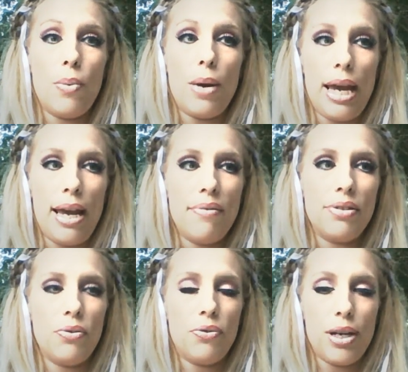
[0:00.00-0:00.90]

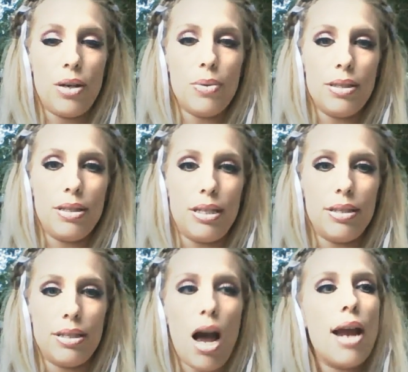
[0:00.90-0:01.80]
waves and frequencies
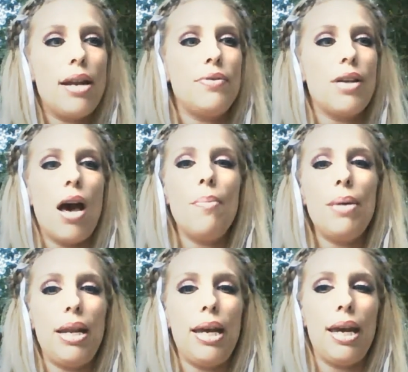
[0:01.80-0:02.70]
to kind of
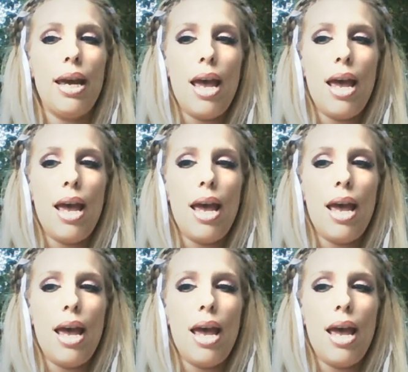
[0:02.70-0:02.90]
dominate.